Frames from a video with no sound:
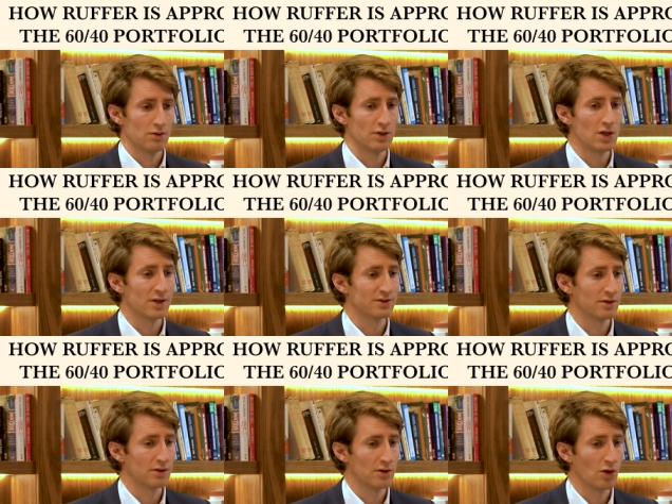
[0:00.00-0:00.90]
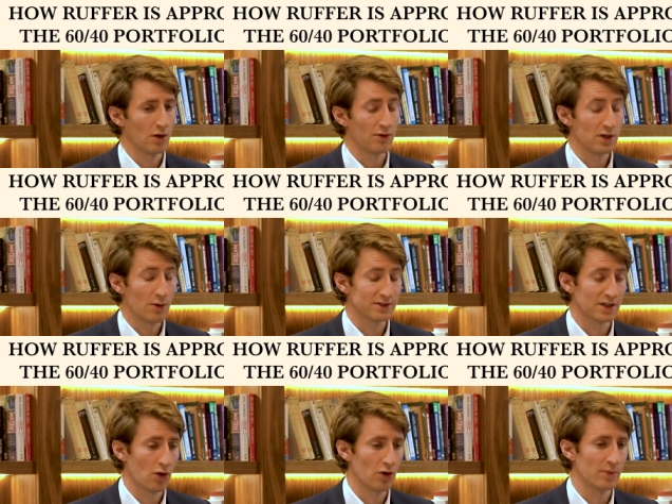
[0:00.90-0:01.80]
the U.S. Not, the U.S.
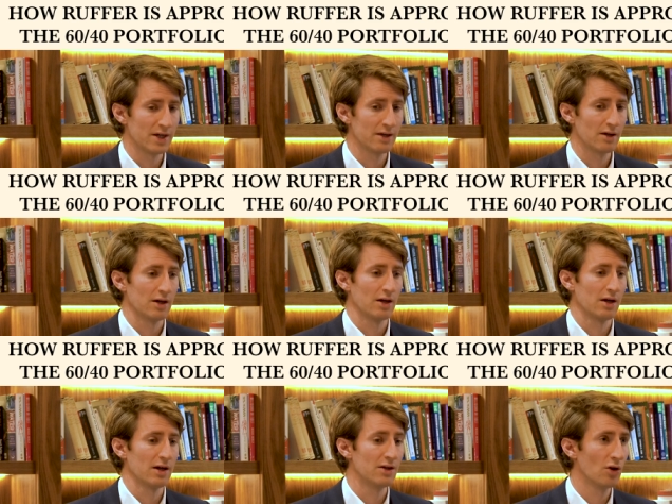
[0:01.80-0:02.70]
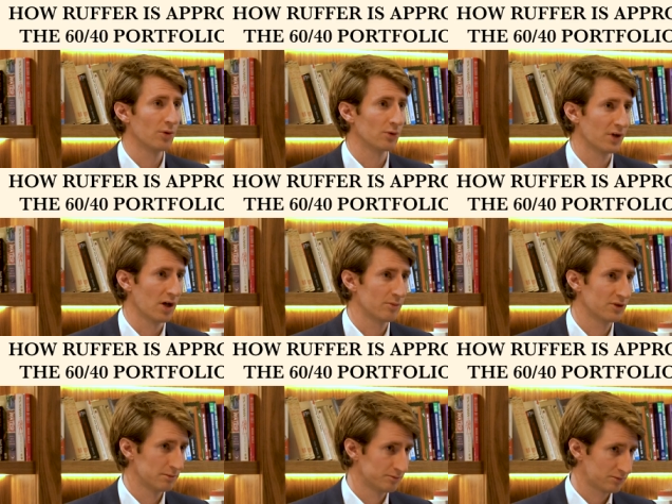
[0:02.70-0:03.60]
economy uh, in nominal terms